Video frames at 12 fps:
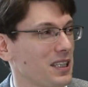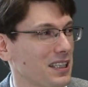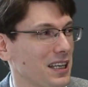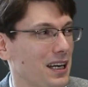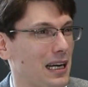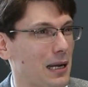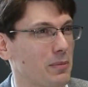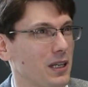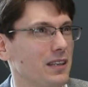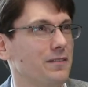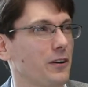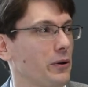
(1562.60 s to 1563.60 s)
that are, I
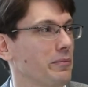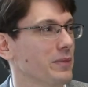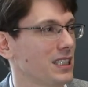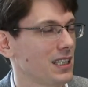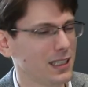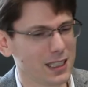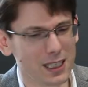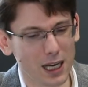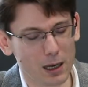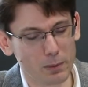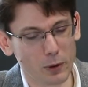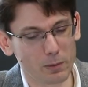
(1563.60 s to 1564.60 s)
believe, very misleading
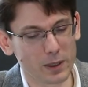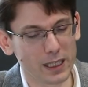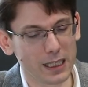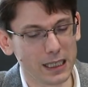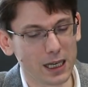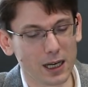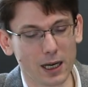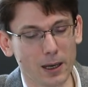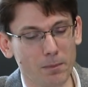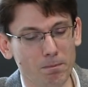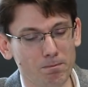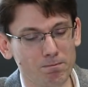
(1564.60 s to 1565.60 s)
are probably,
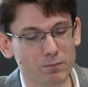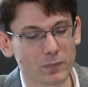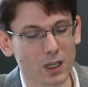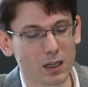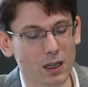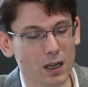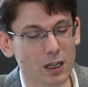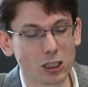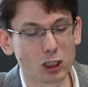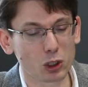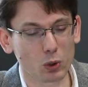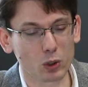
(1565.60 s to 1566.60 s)

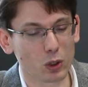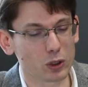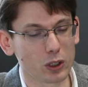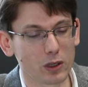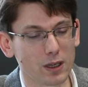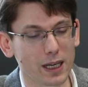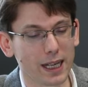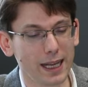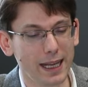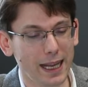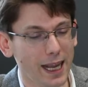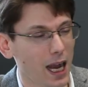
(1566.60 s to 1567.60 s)
in short order,
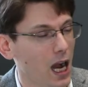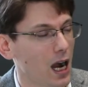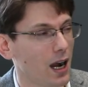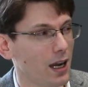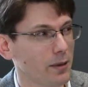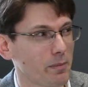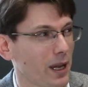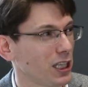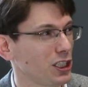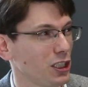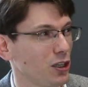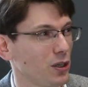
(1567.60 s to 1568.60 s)
AI,
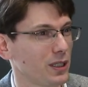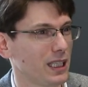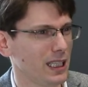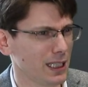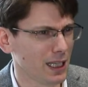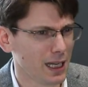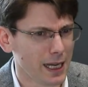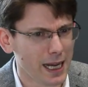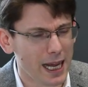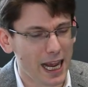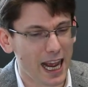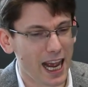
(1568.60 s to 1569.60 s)
machine learning,
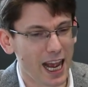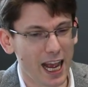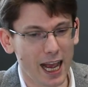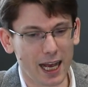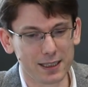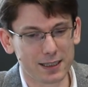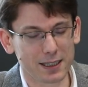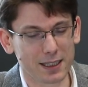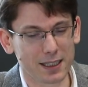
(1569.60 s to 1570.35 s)
and